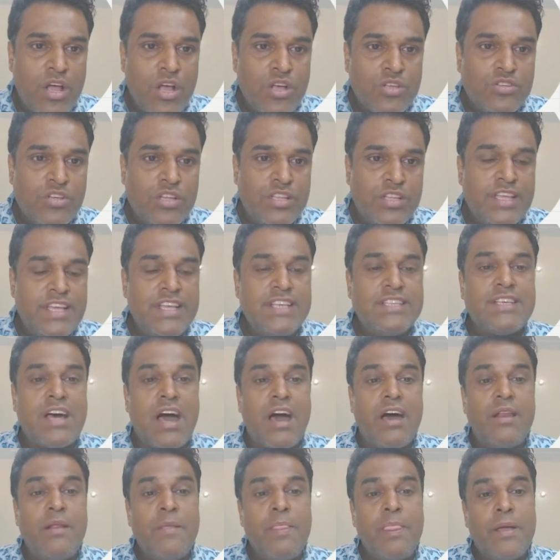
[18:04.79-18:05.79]
So these
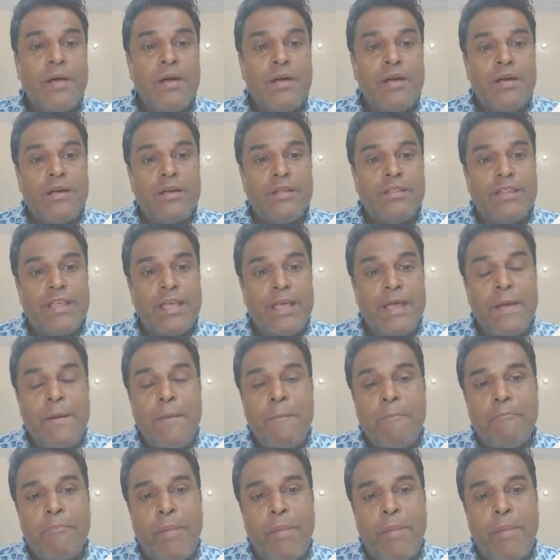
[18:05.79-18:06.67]
are the